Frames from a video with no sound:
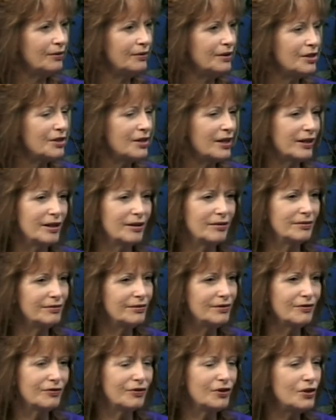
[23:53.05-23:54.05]
it's like a
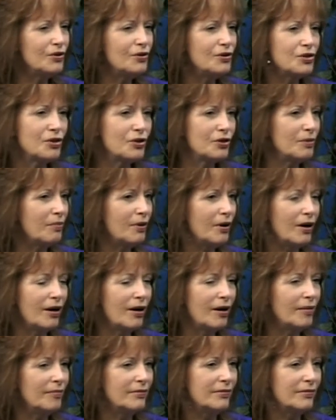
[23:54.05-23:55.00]
fuse to the bomb.